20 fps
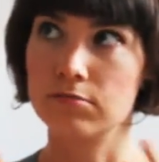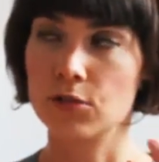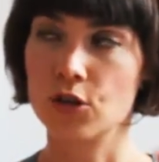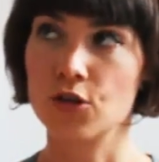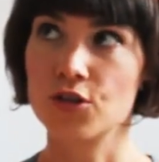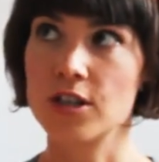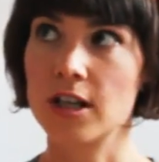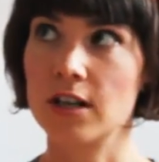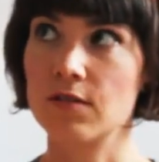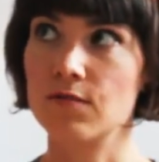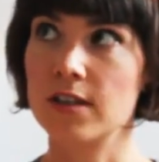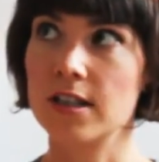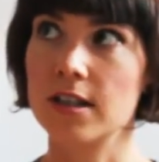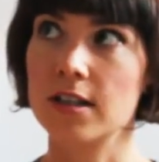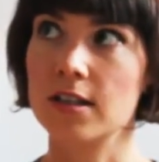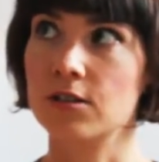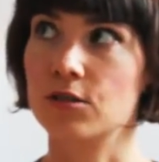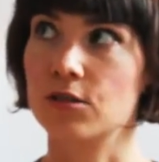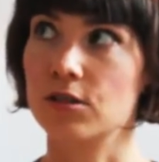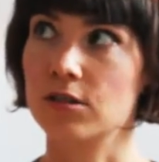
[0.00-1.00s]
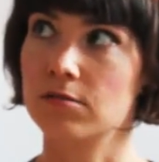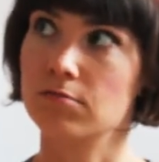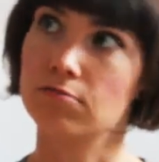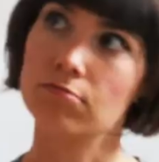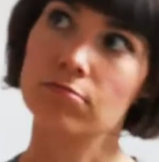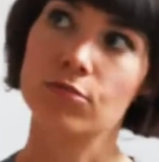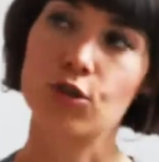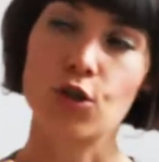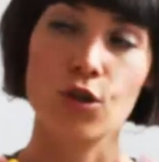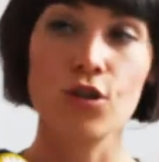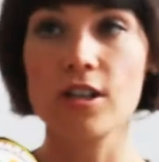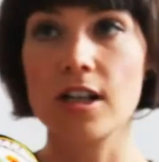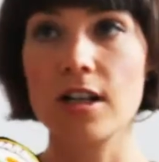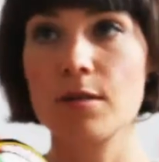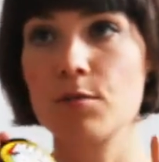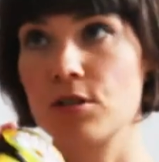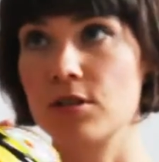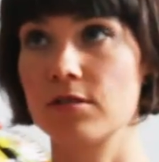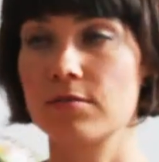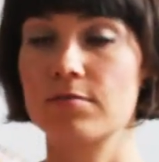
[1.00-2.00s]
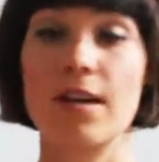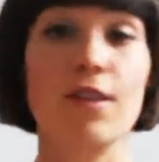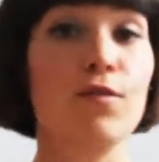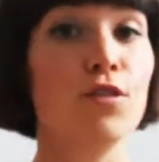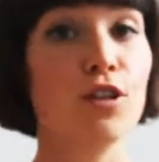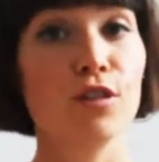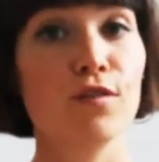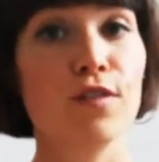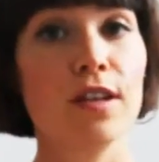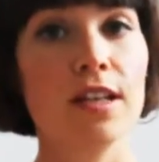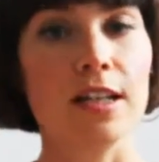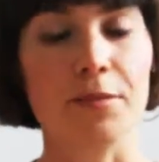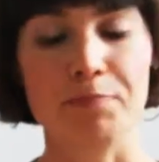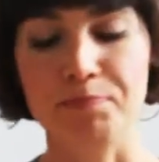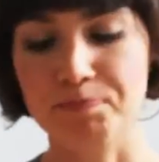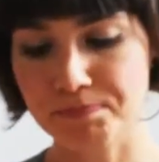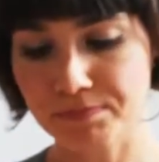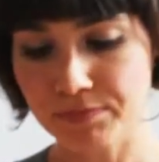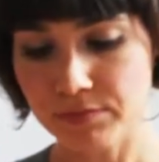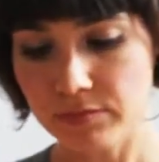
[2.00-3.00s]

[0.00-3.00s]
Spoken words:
long-term vegan or short-term, or if you're a vegan,